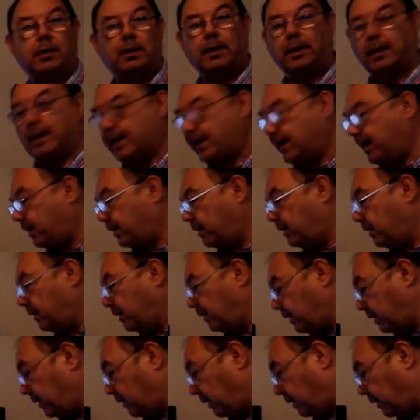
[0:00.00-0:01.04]
layer
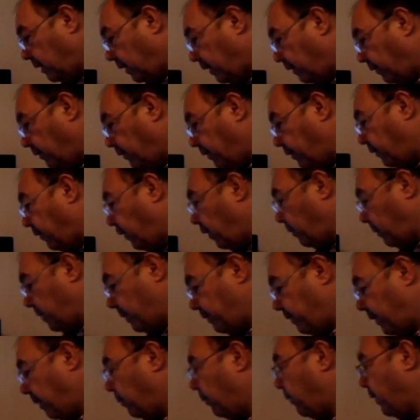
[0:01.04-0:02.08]
of the forming
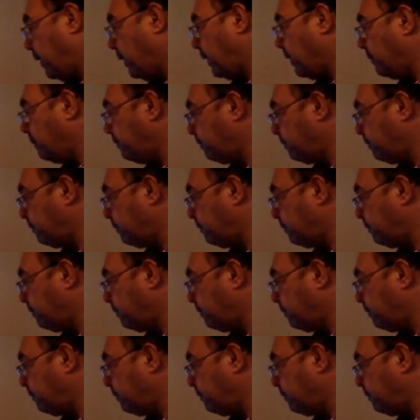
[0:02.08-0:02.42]
fabric.